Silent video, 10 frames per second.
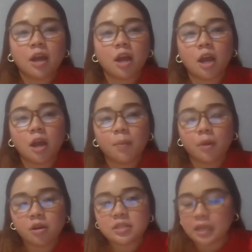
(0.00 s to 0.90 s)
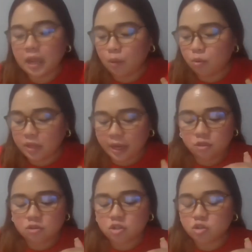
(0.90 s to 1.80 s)
Um, RC, I would
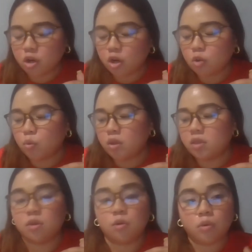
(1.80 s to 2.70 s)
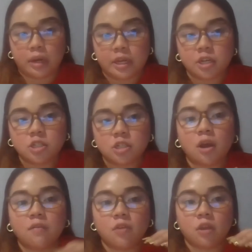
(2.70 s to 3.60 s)
like to start with the range
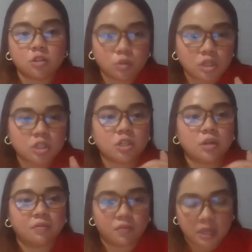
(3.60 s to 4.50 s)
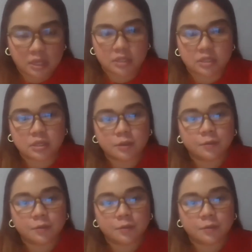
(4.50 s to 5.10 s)
of your tuition fees.